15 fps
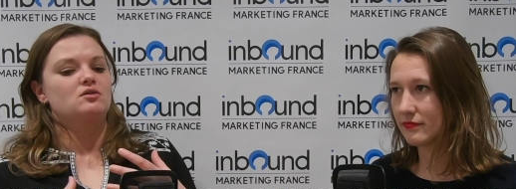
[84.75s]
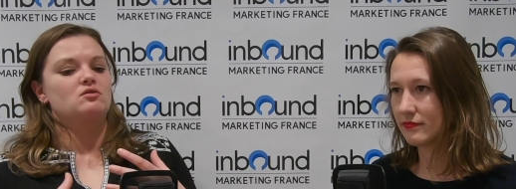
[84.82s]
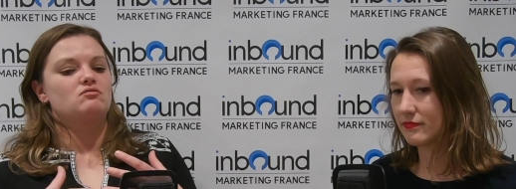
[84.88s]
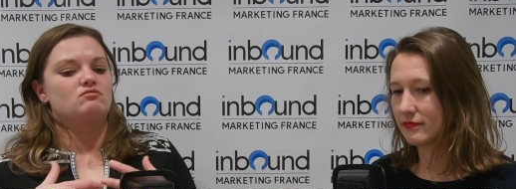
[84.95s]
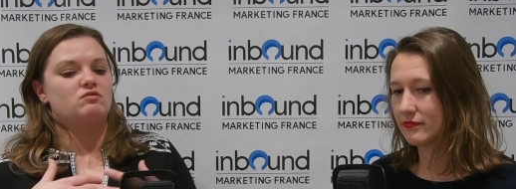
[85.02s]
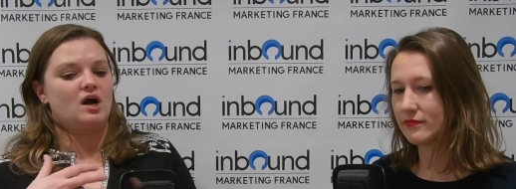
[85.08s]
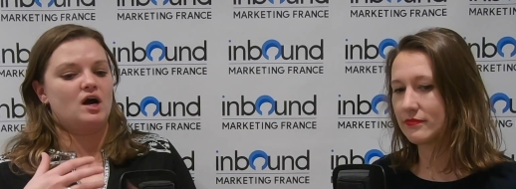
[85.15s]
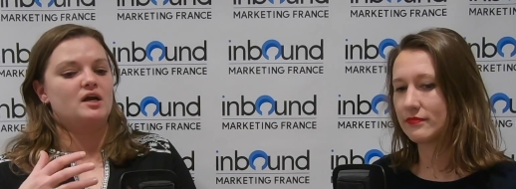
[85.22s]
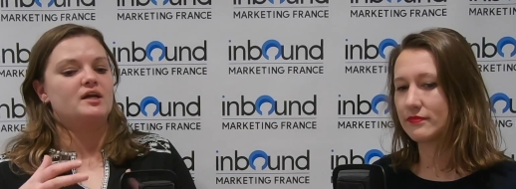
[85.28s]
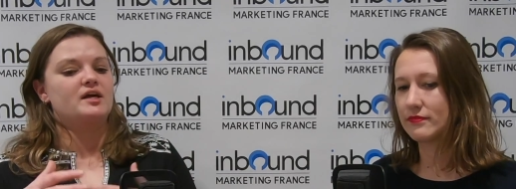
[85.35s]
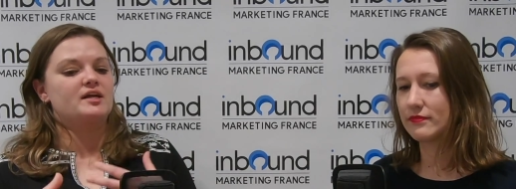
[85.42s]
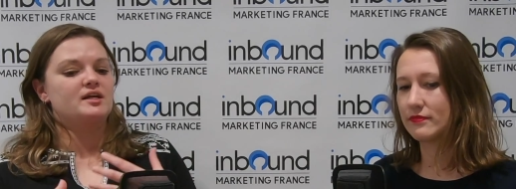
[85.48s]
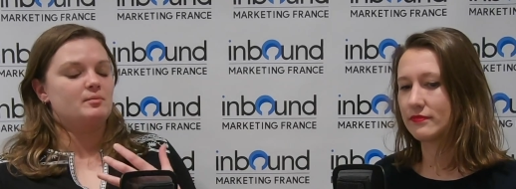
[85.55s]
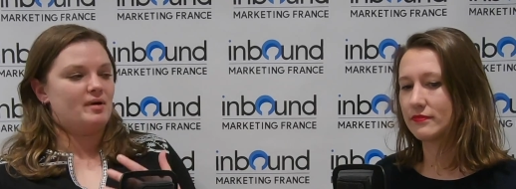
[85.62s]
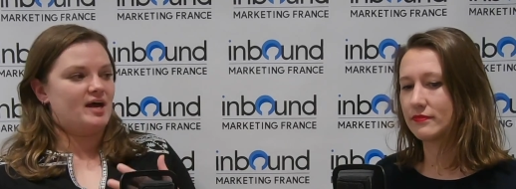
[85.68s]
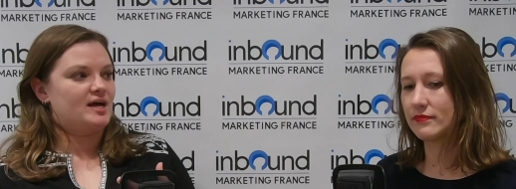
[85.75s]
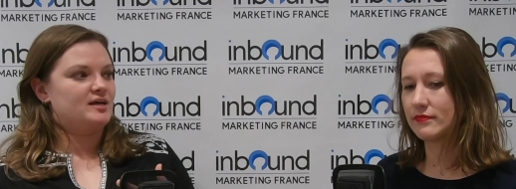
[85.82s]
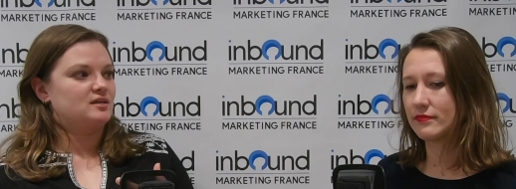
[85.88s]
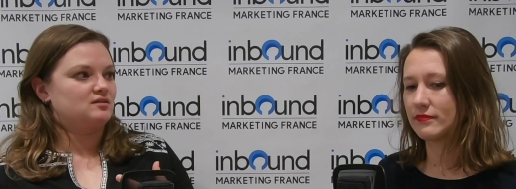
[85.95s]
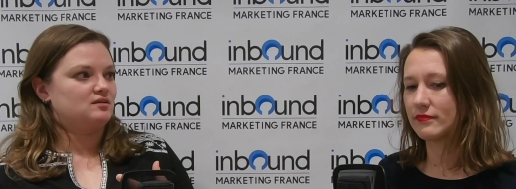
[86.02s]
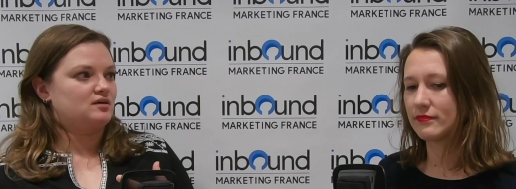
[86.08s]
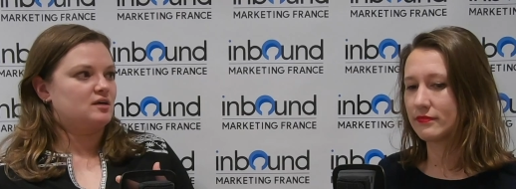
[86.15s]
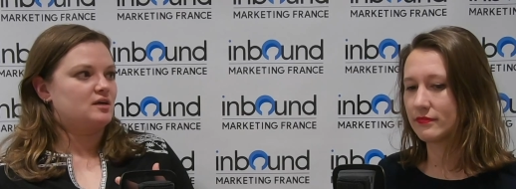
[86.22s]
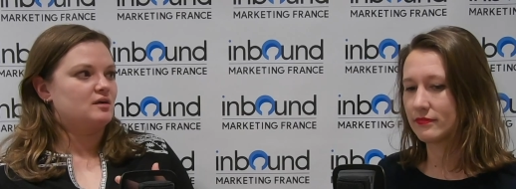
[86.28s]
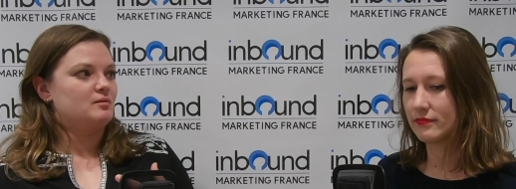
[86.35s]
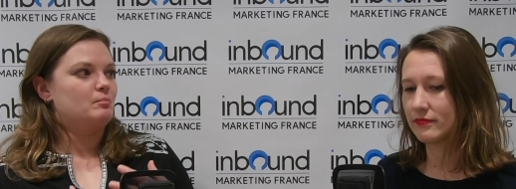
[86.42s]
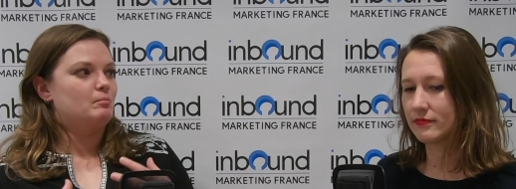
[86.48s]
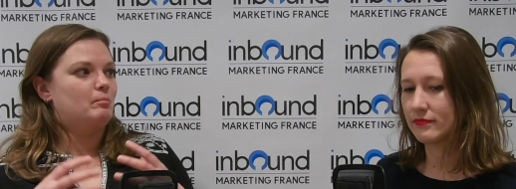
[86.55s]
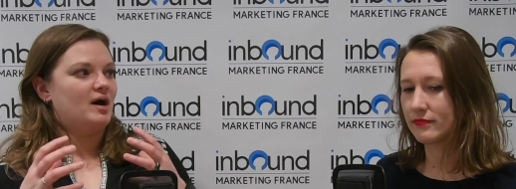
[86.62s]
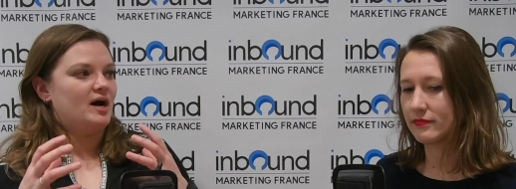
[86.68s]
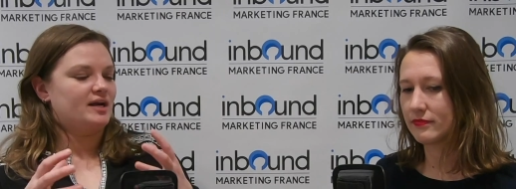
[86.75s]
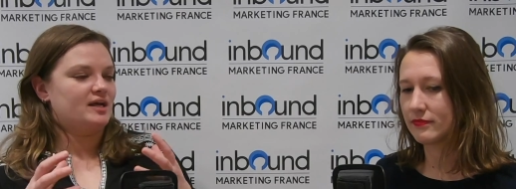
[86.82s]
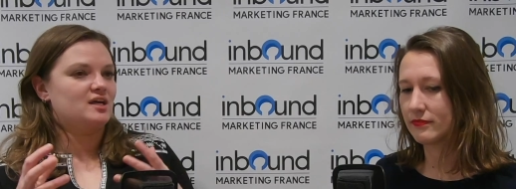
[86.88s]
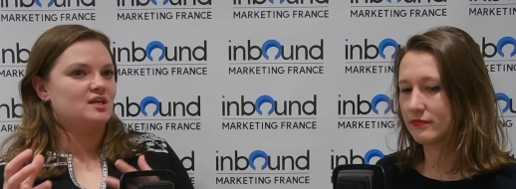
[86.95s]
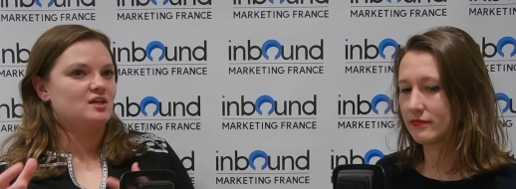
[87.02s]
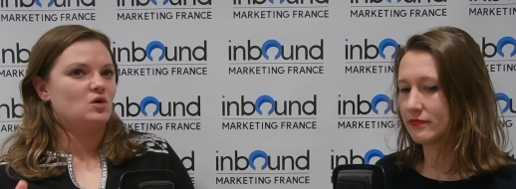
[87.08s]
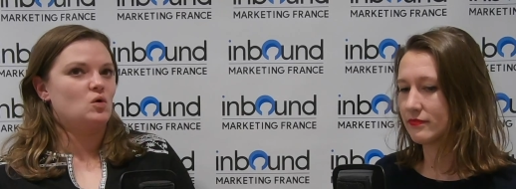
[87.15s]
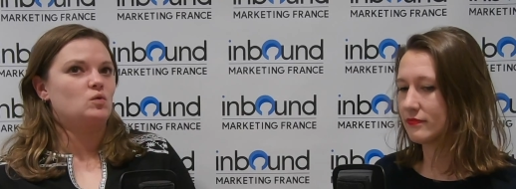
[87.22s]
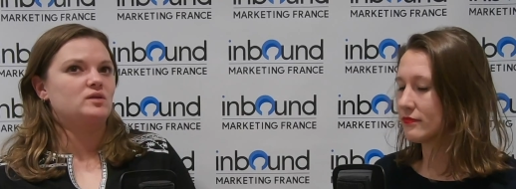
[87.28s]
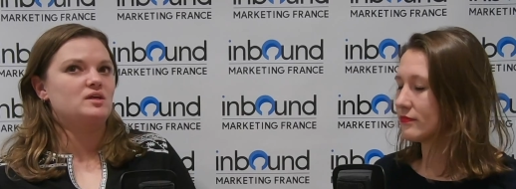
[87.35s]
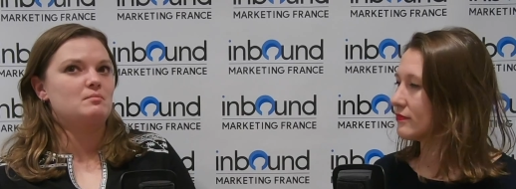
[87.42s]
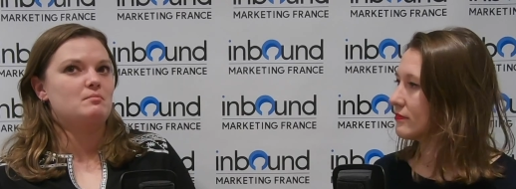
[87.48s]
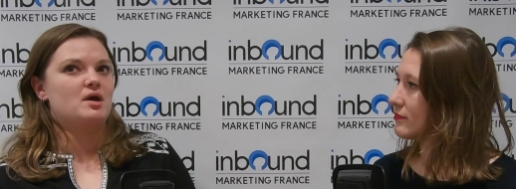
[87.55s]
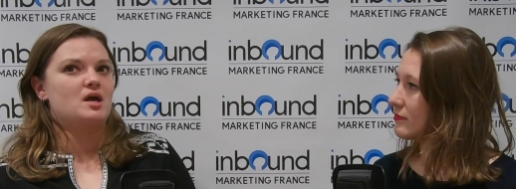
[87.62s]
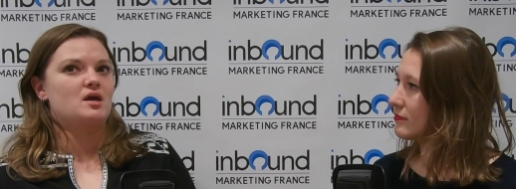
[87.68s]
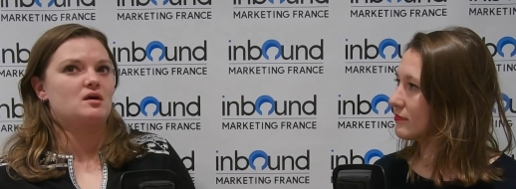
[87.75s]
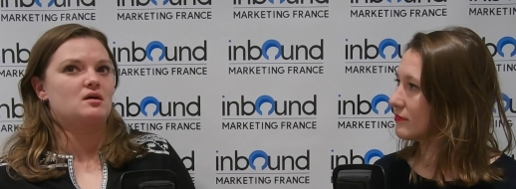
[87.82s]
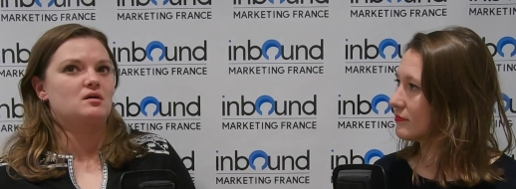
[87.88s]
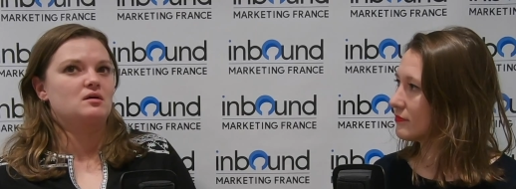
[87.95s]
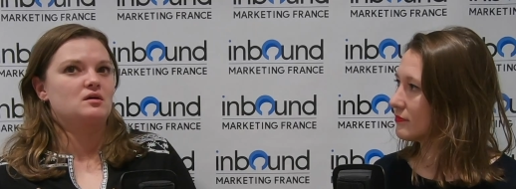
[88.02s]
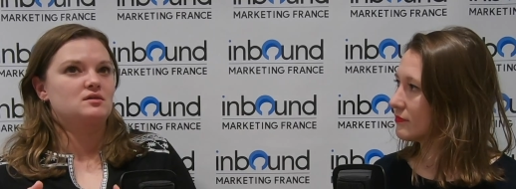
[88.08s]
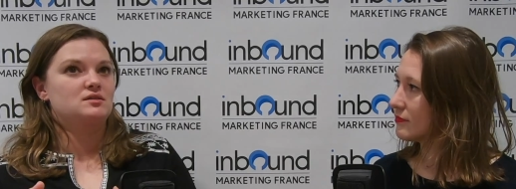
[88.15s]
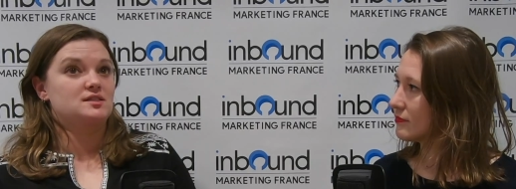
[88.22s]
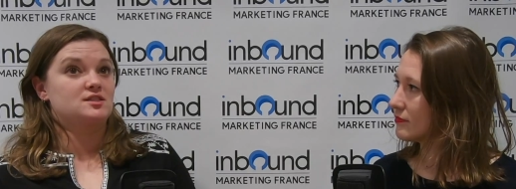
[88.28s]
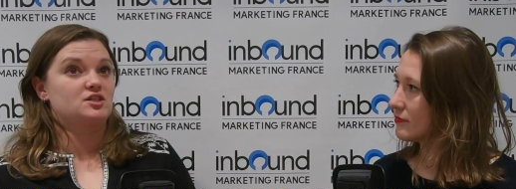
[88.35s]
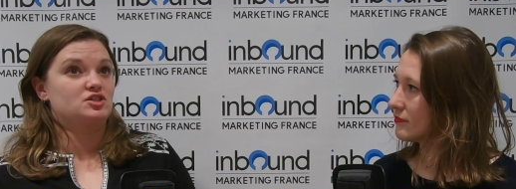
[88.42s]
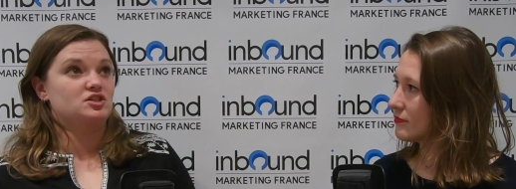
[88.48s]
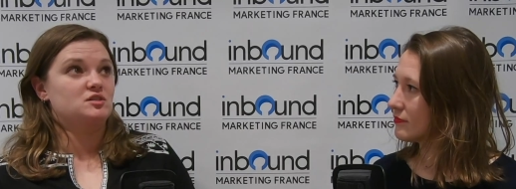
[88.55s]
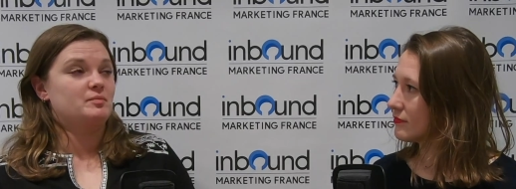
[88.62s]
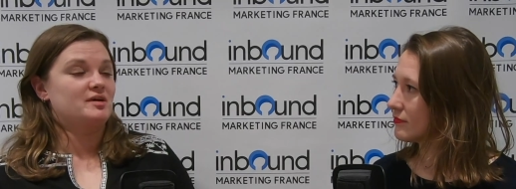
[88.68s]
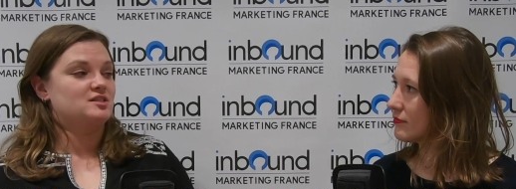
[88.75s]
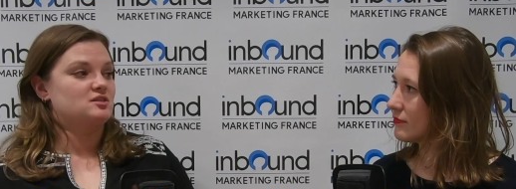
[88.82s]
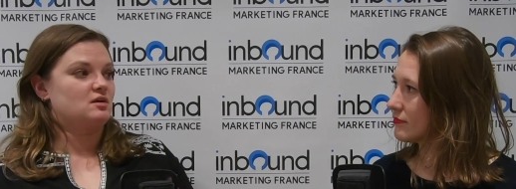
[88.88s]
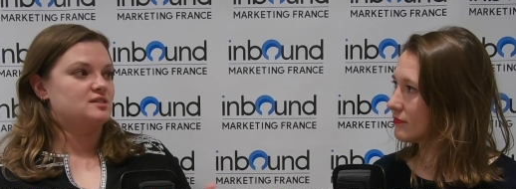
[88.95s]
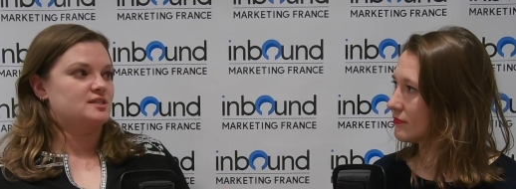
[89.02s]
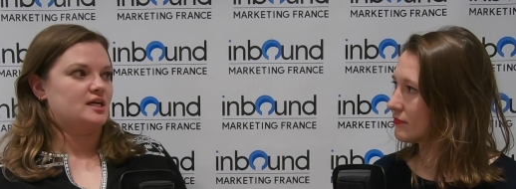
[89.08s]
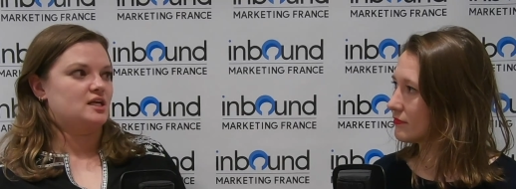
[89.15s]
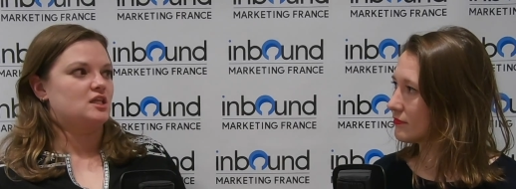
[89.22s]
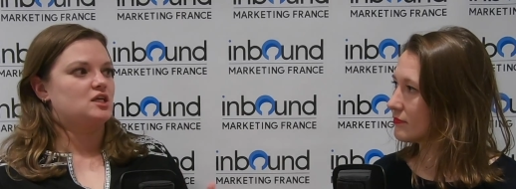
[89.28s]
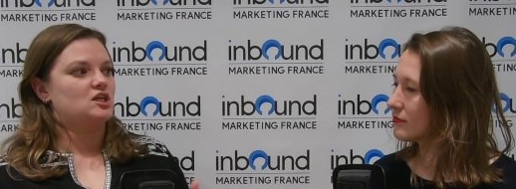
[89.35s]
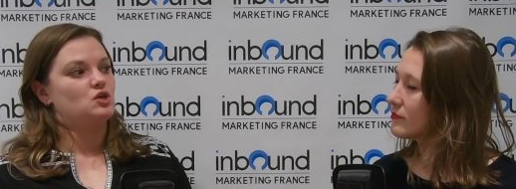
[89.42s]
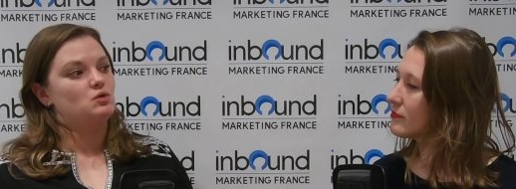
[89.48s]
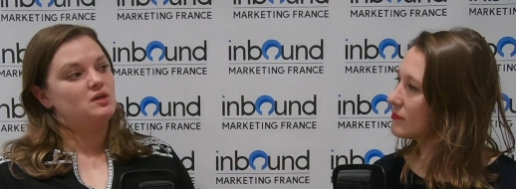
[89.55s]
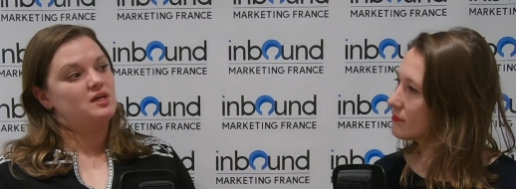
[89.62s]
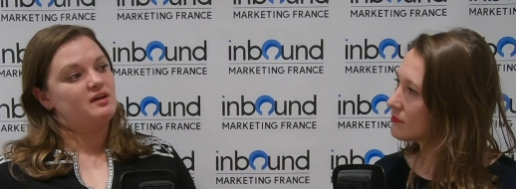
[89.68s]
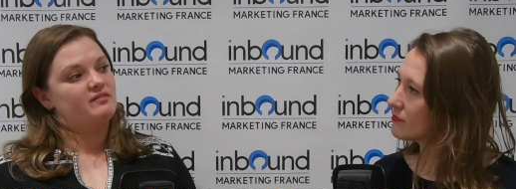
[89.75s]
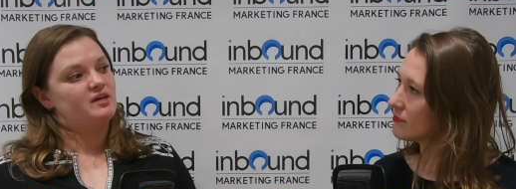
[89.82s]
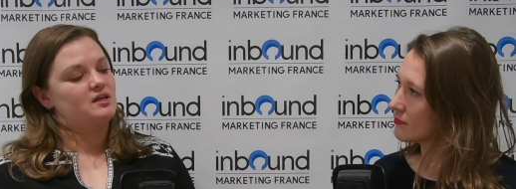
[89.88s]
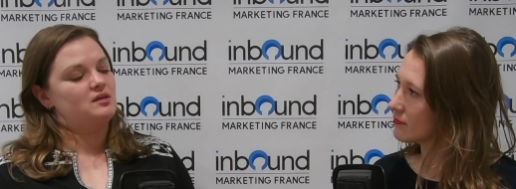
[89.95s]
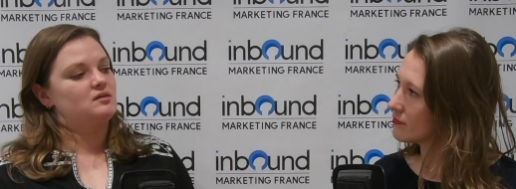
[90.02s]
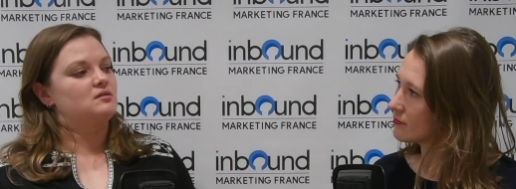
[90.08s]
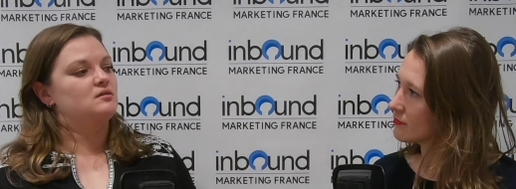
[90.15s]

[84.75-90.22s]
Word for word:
Speaker 1: run independently, but it can only make decisions based on data that you give it.